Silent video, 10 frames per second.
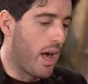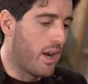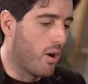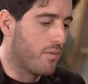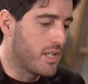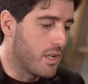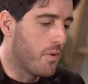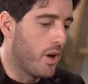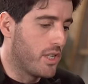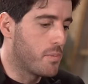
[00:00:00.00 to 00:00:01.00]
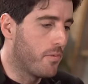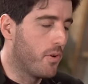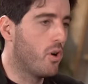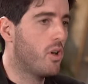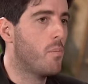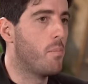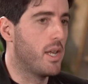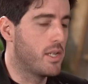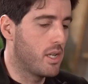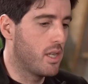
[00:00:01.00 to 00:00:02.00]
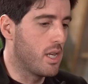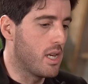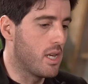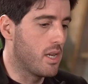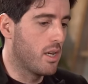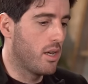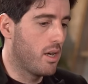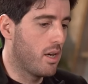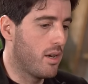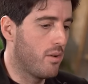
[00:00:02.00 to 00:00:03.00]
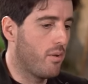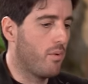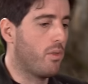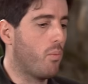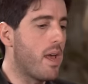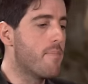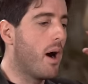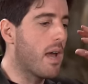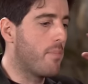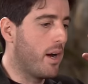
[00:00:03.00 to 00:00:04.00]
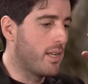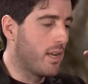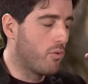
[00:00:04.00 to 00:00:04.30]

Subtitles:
and obviously you've heard this before, but the way my mind had